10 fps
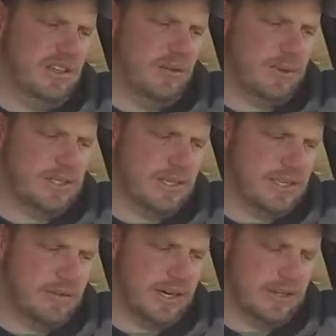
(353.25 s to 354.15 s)
I want to make sure I
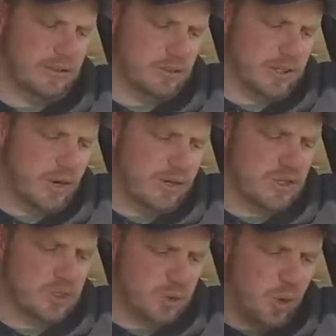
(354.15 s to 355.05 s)
say it right, Trail
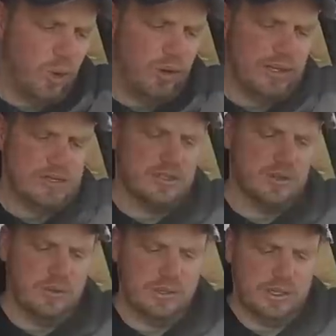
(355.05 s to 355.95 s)
Control is
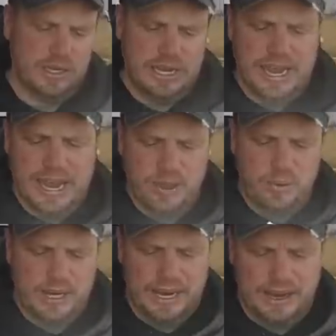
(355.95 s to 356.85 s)
new.
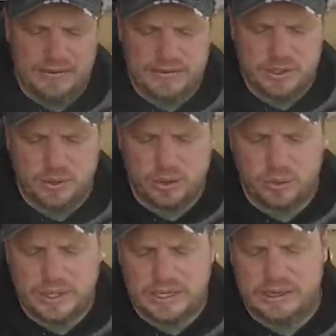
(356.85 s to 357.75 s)
And we have new
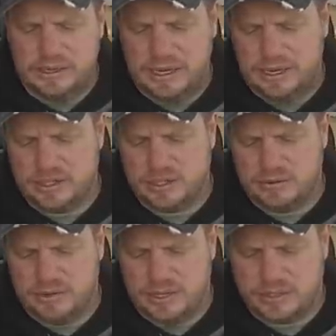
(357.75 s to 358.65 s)
3-inch
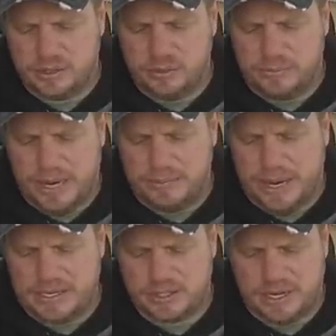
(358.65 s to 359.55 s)
internal
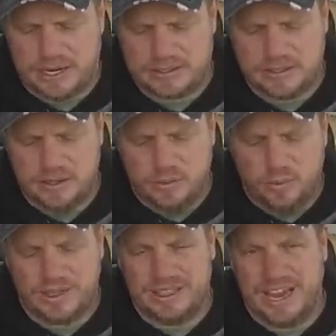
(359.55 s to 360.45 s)
bypass shocks
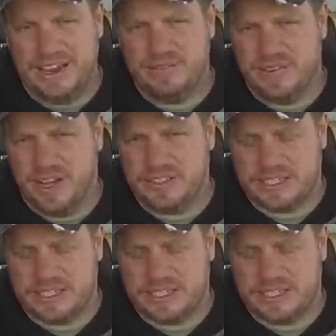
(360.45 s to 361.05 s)
with live valve